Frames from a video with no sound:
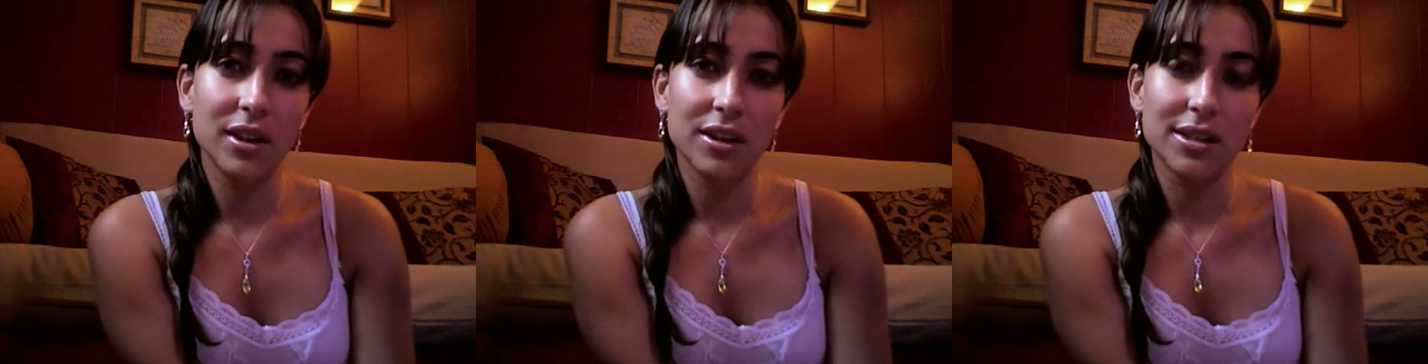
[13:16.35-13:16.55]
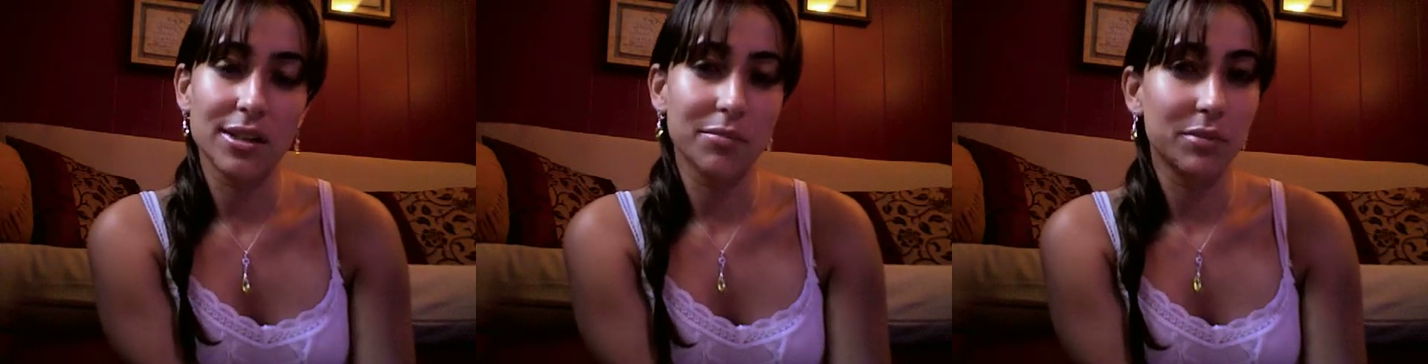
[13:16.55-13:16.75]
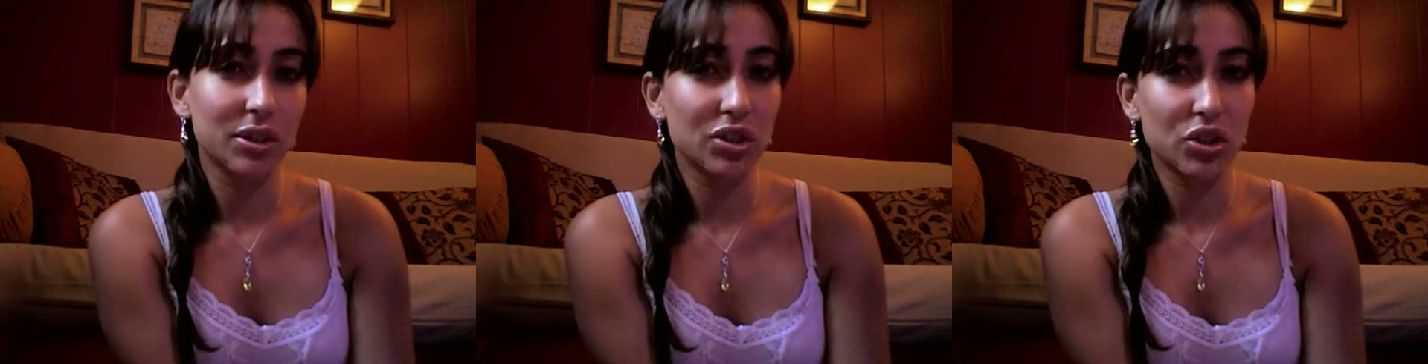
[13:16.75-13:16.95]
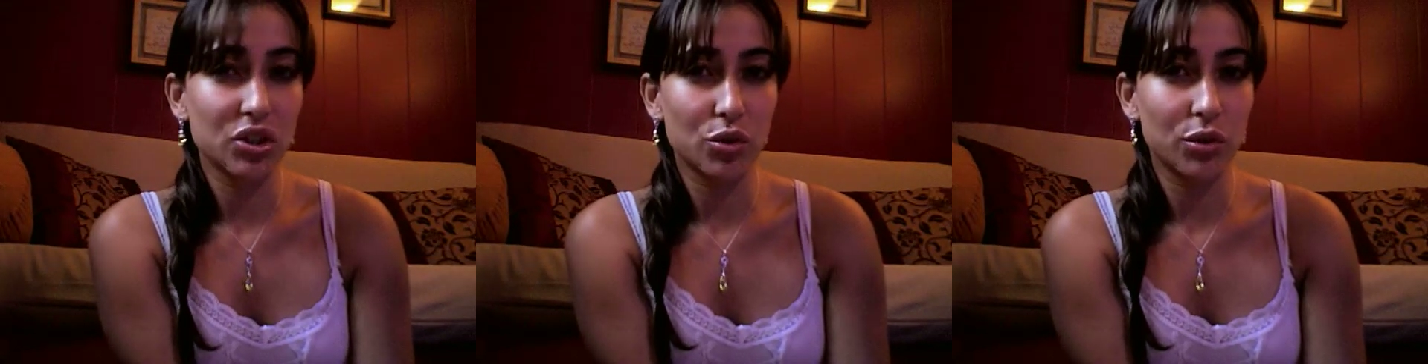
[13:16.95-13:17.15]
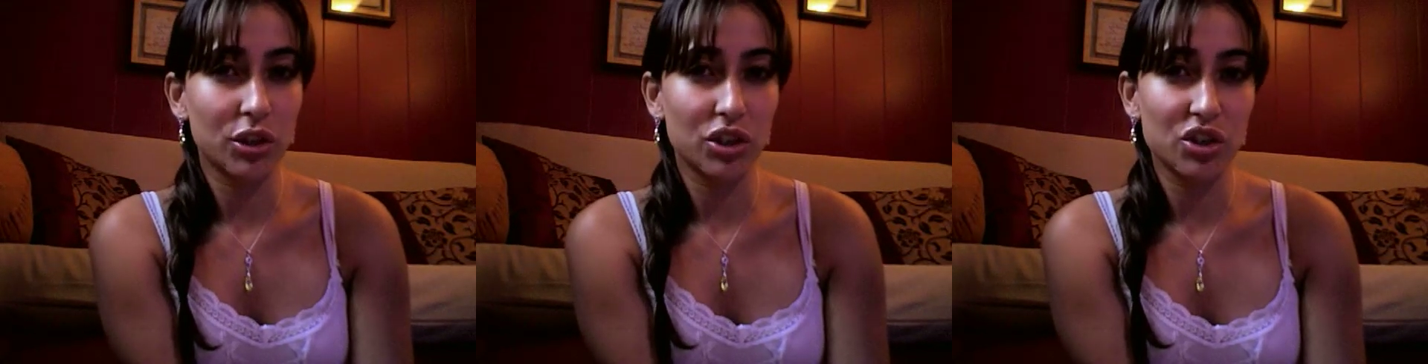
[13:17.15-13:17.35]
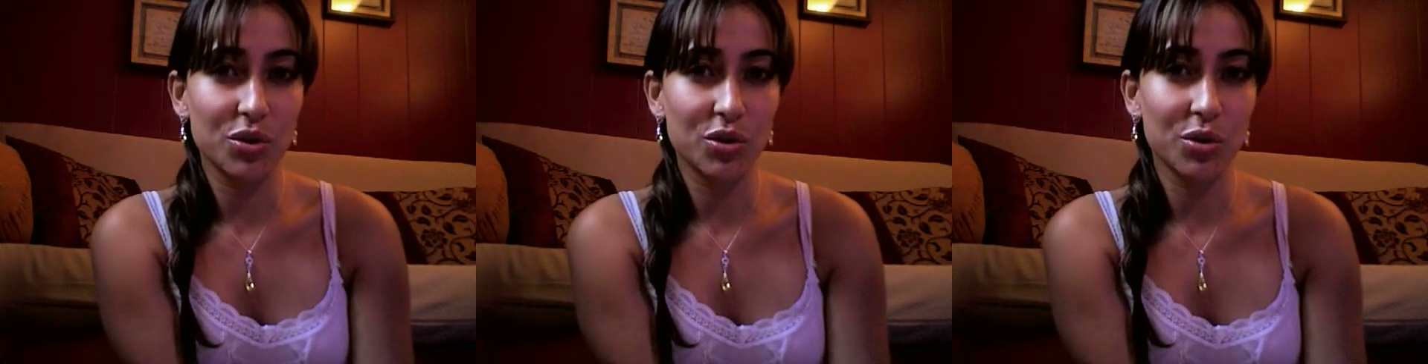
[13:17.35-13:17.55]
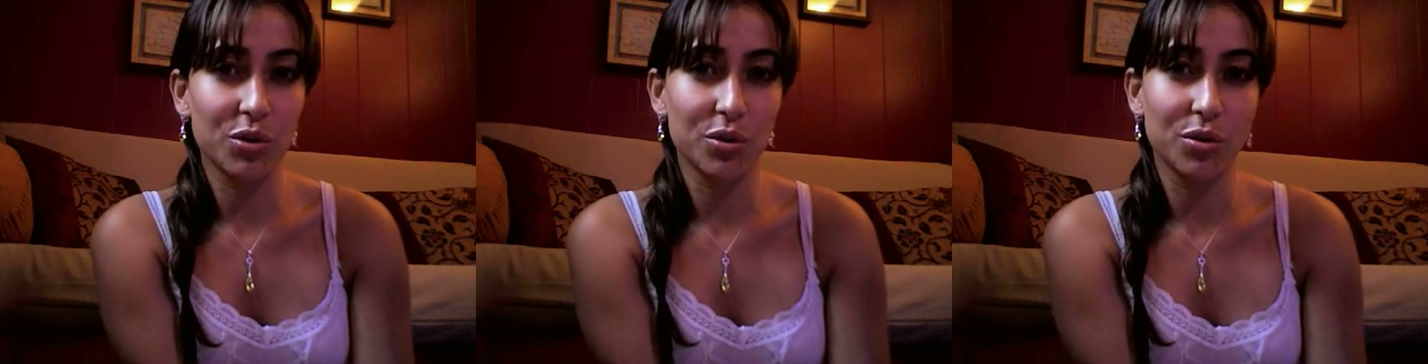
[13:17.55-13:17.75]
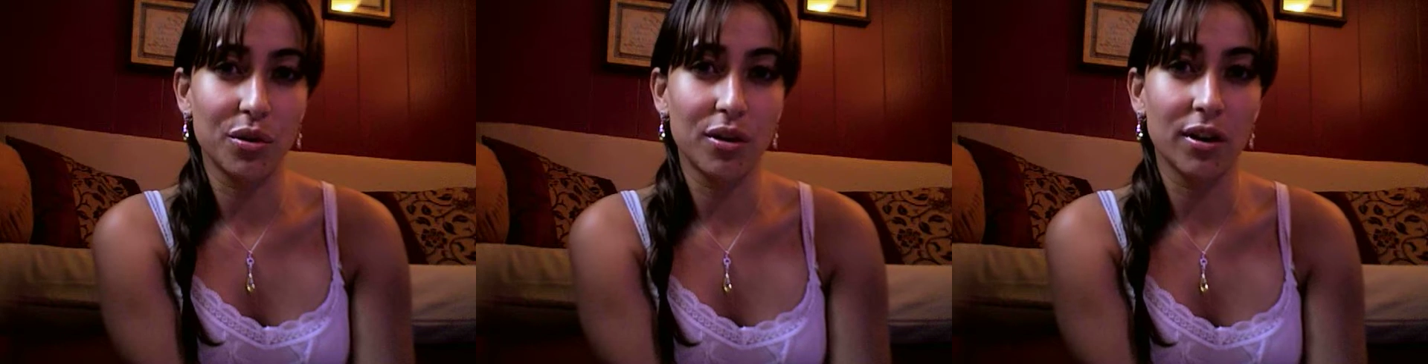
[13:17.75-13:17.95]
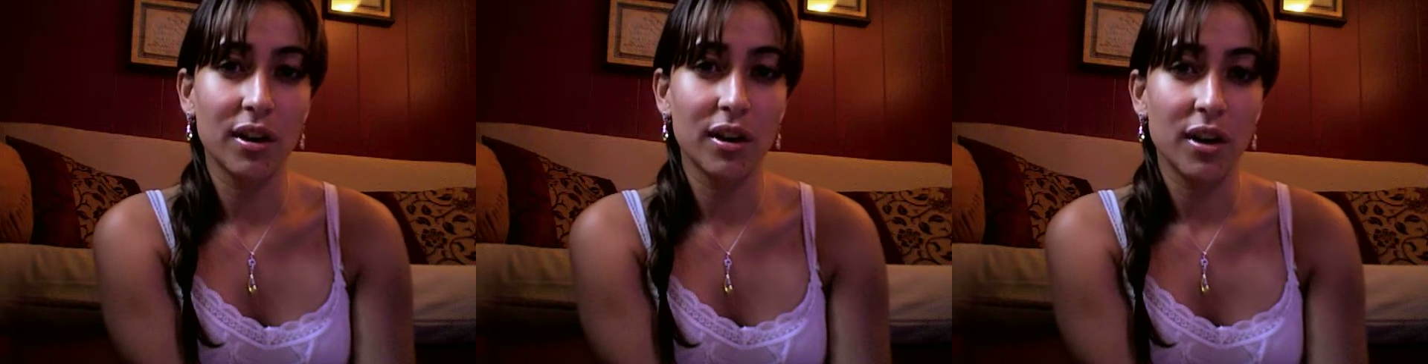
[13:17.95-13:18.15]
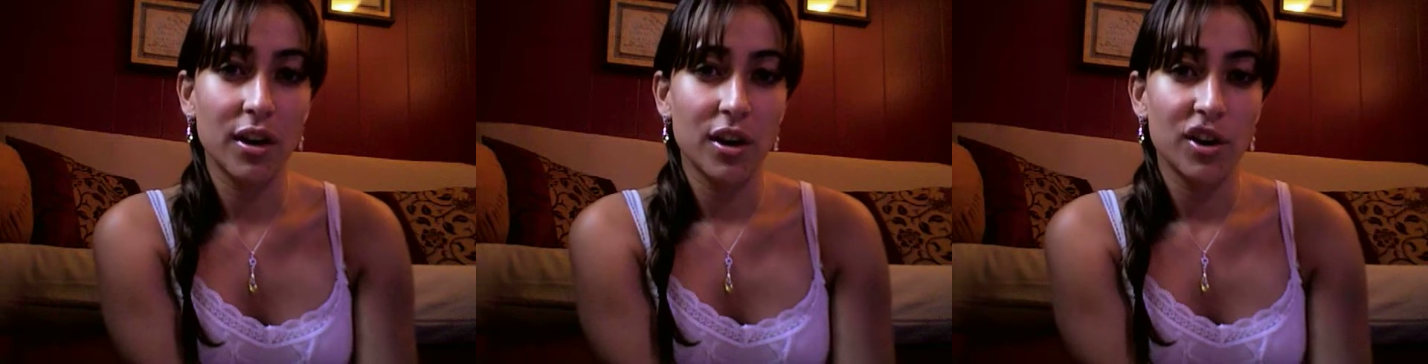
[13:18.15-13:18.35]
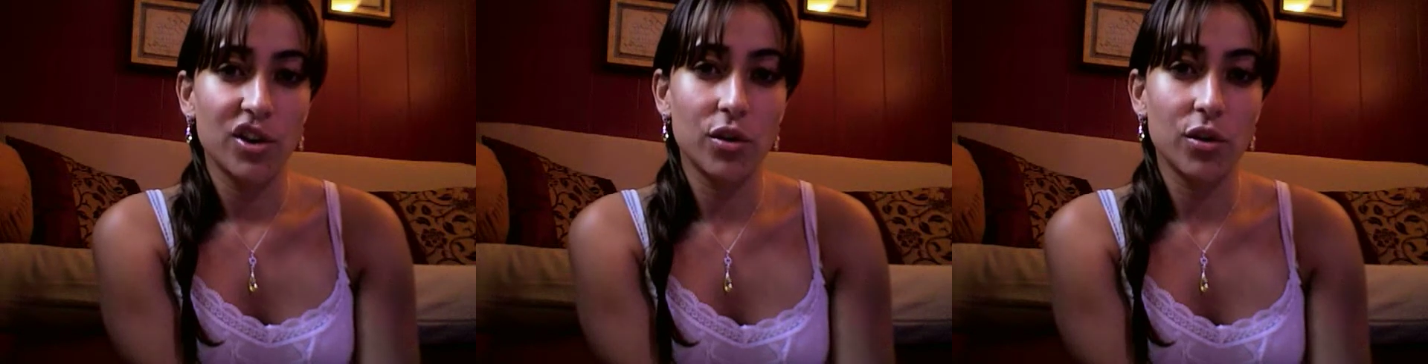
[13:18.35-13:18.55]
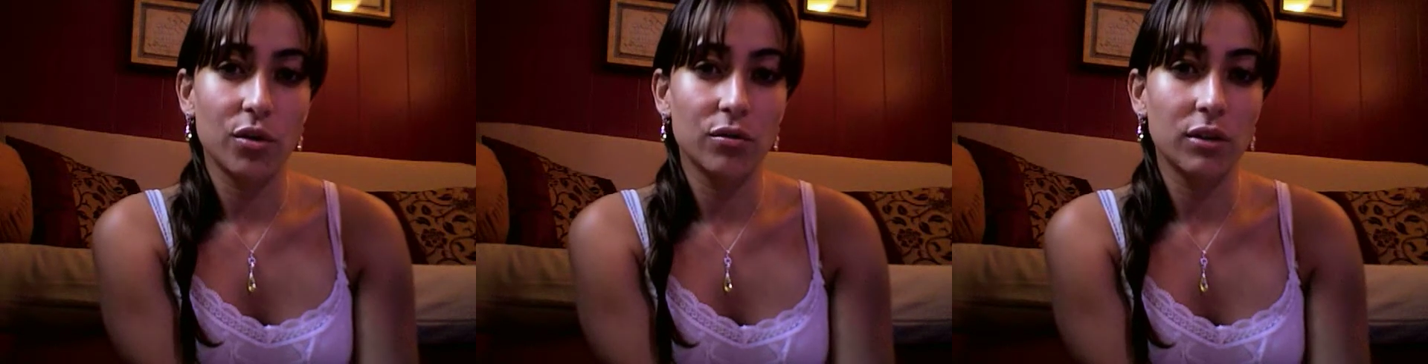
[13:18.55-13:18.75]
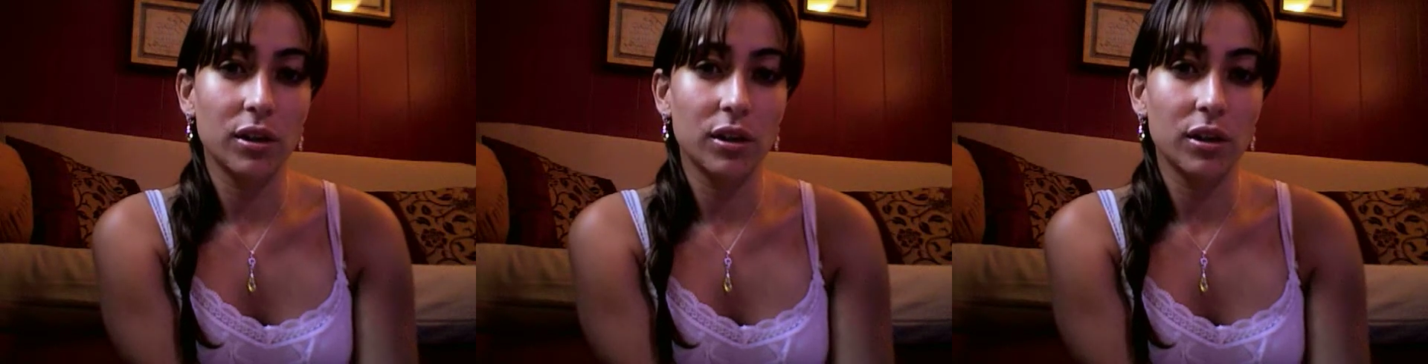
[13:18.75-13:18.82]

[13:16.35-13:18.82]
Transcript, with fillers: to mistreat you or you don't